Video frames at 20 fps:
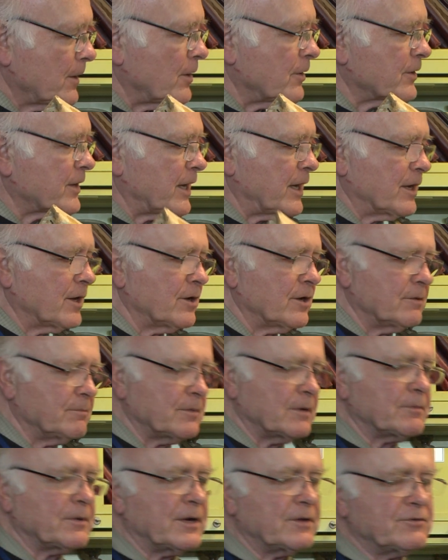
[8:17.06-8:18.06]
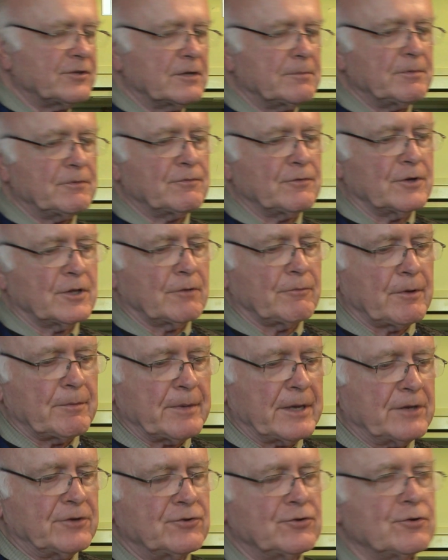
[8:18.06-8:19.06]
Okay, good. Remember I said before that we
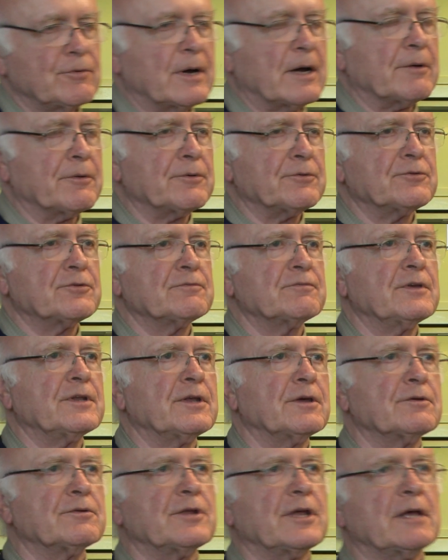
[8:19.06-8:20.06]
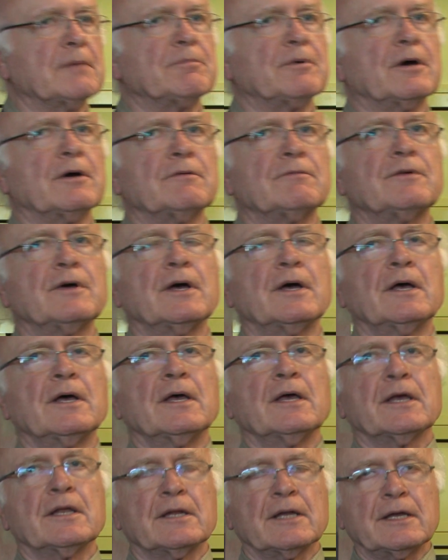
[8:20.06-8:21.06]
made 2 hours videotape
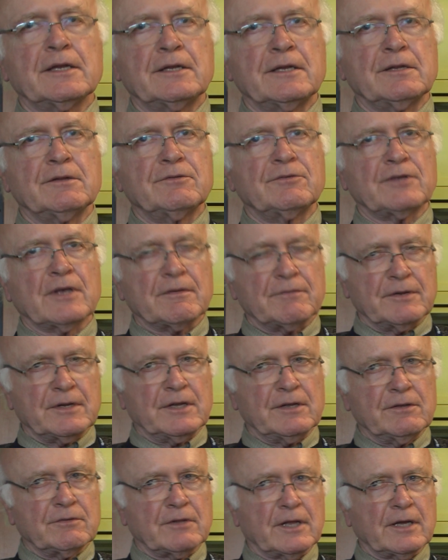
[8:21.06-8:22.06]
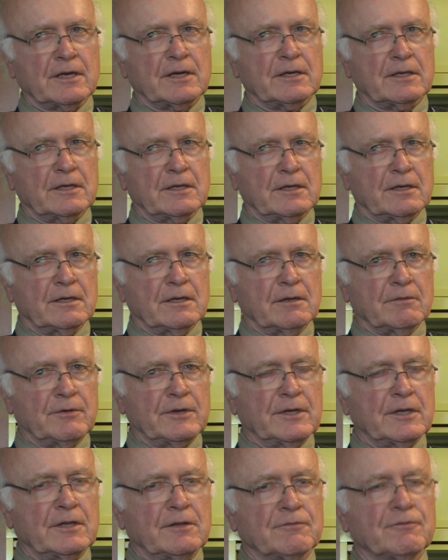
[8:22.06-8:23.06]
in 1970s,
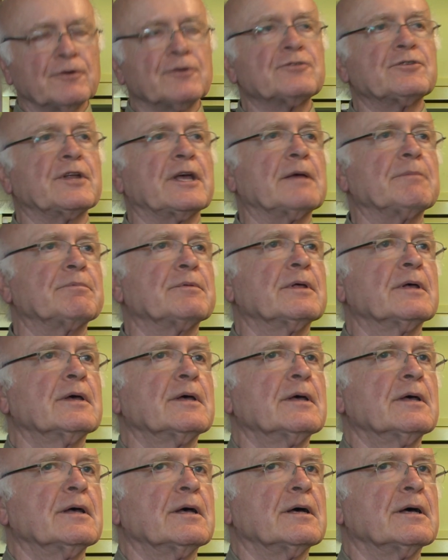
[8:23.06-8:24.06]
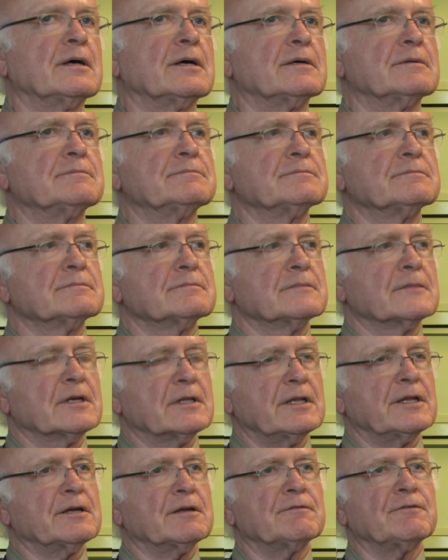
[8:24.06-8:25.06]
we did the first tape,
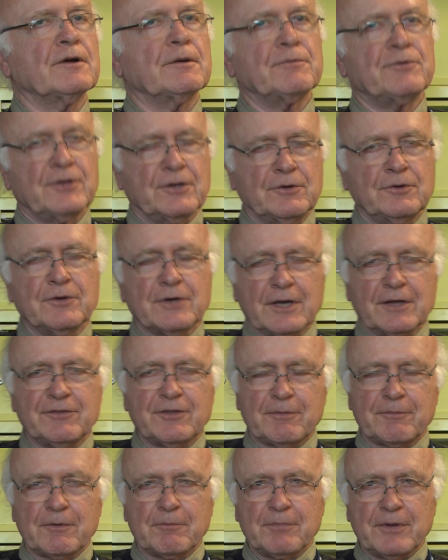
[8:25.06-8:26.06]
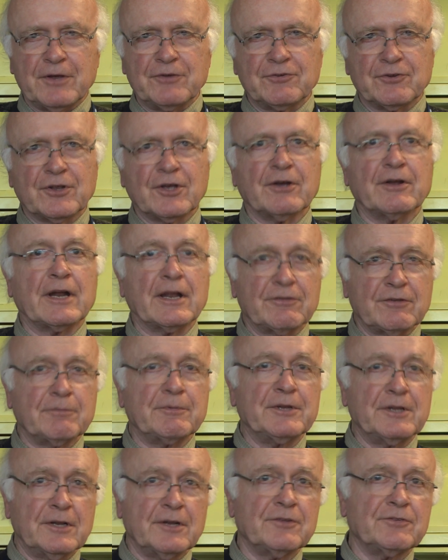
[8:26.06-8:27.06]
Clinical Pharmacy, a New Concept in Patient Care, and I said
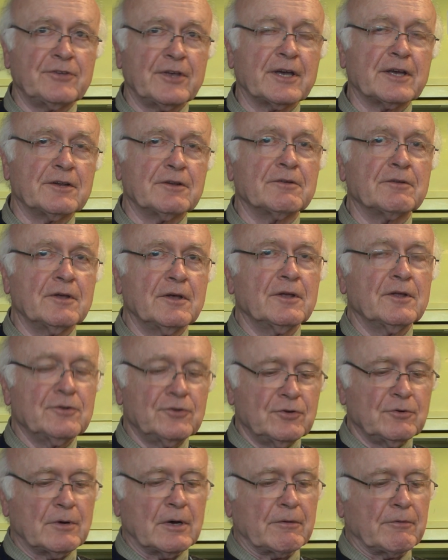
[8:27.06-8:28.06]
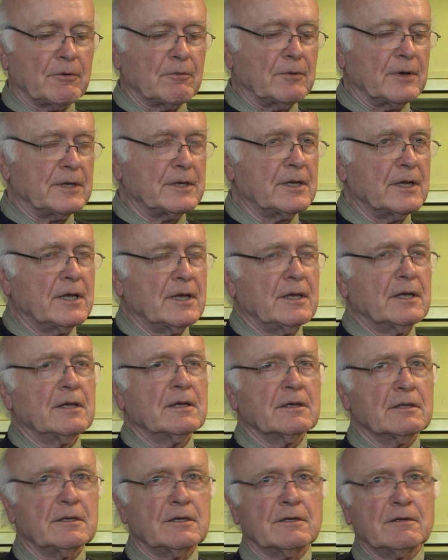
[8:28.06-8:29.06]
we did a second 2-hour one,
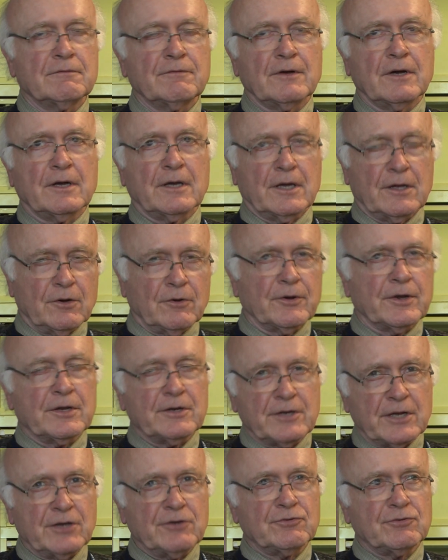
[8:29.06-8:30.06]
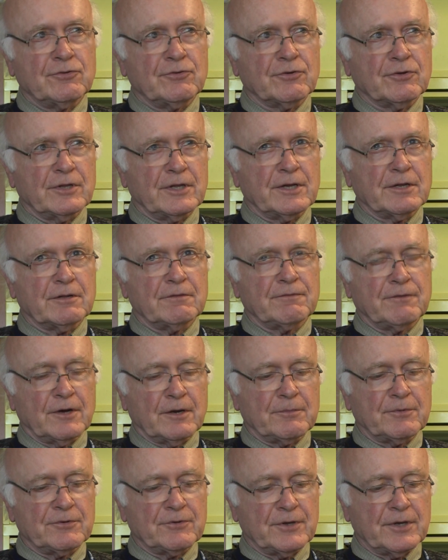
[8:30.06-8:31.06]
an orientation to clinical
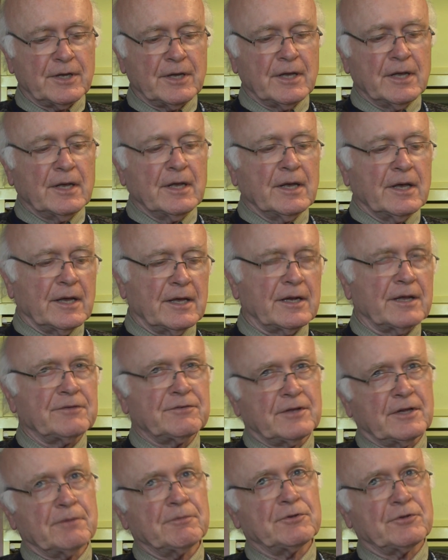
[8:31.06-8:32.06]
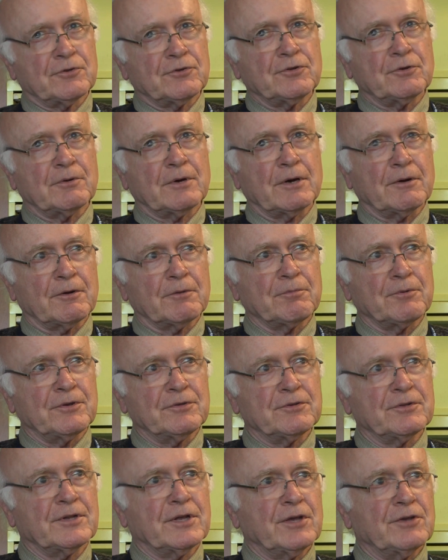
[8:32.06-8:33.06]
pharmacy, and I said it was a 2-hour
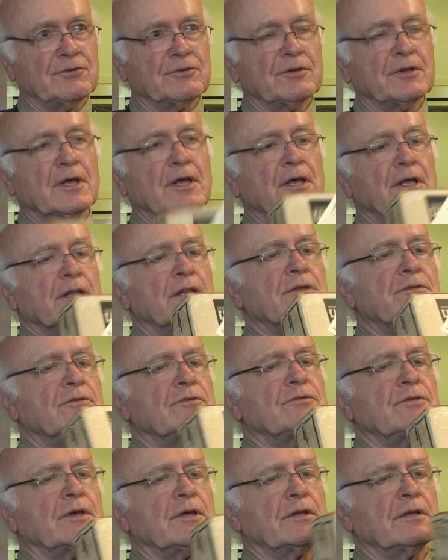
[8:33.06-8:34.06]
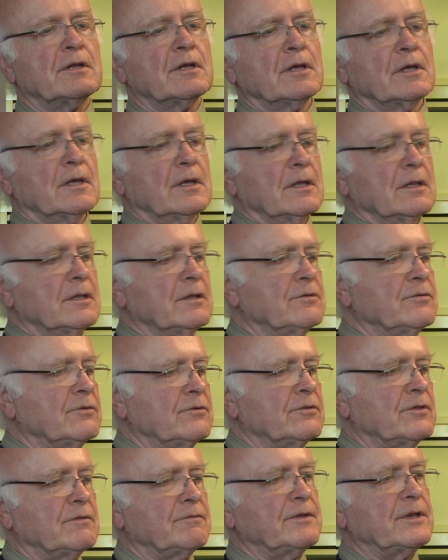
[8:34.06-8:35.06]
presentation. This is it. This
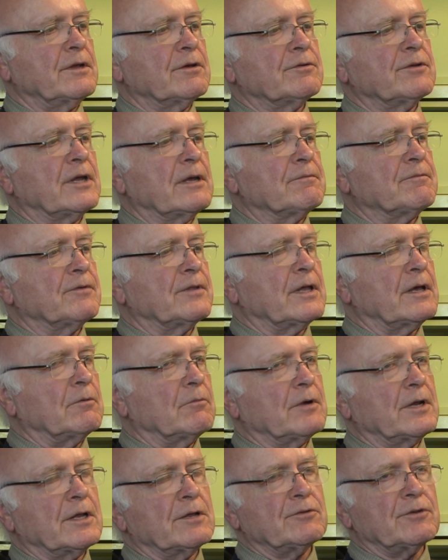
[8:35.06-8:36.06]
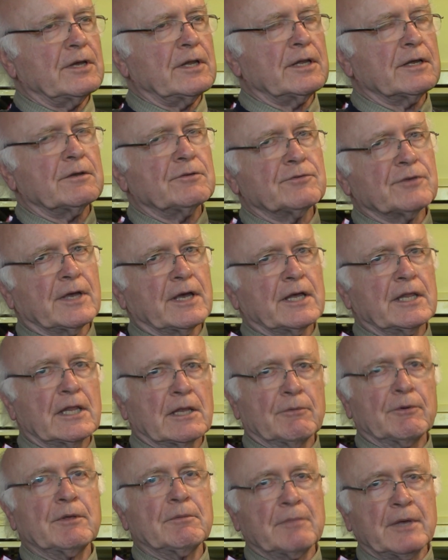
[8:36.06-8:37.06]
is the videotape for that 1-inch helical scan
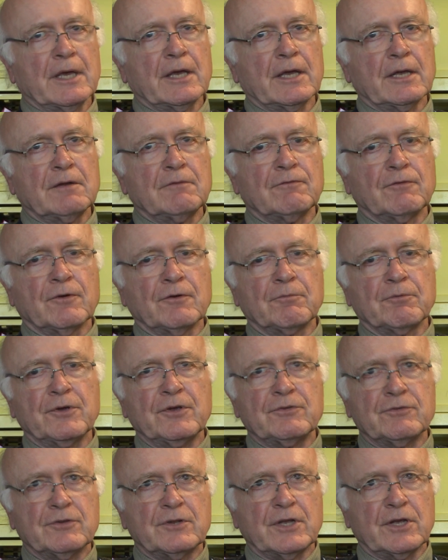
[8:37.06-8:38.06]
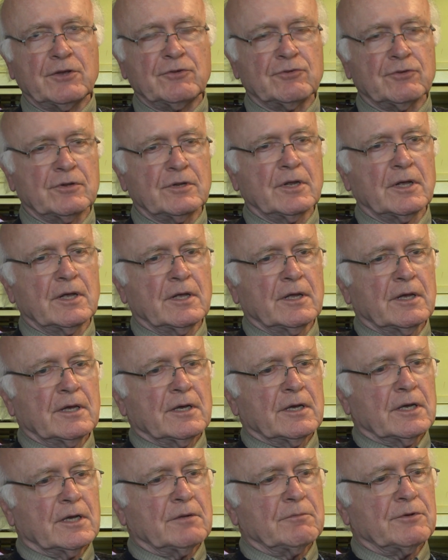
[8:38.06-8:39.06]
that we made for a presentation
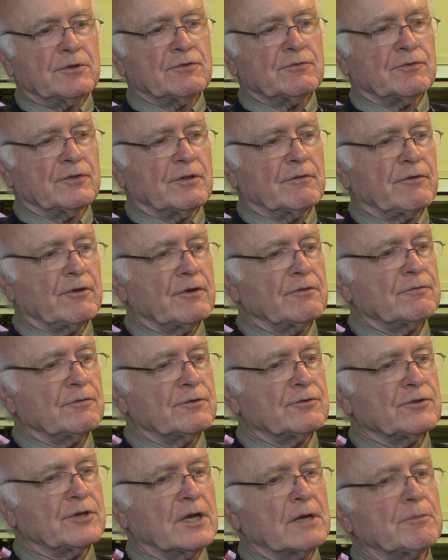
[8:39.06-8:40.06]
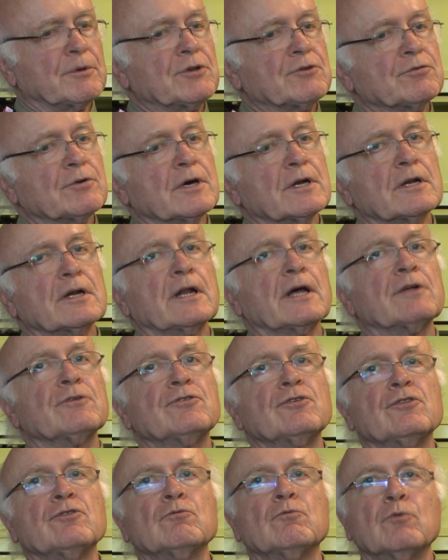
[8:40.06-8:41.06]
in which for the very first time we trotted out
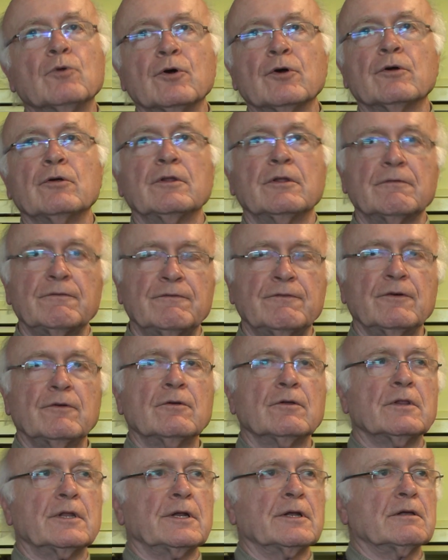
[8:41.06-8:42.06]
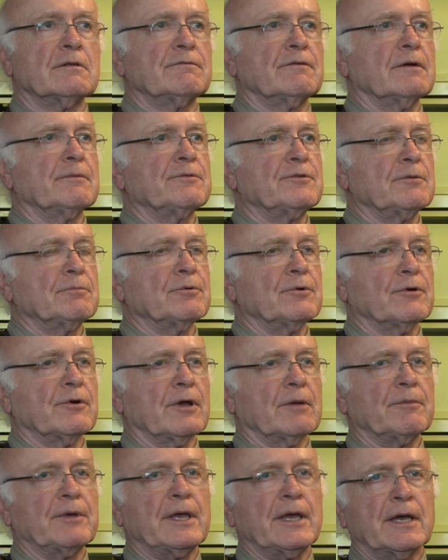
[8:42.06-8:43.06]
to the world the full clinical pharmacy
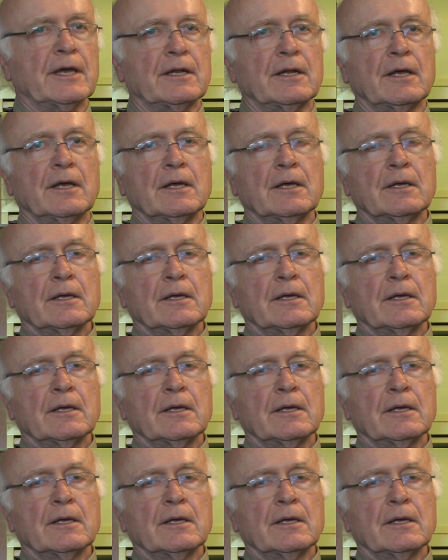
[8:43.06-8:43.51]
program. We had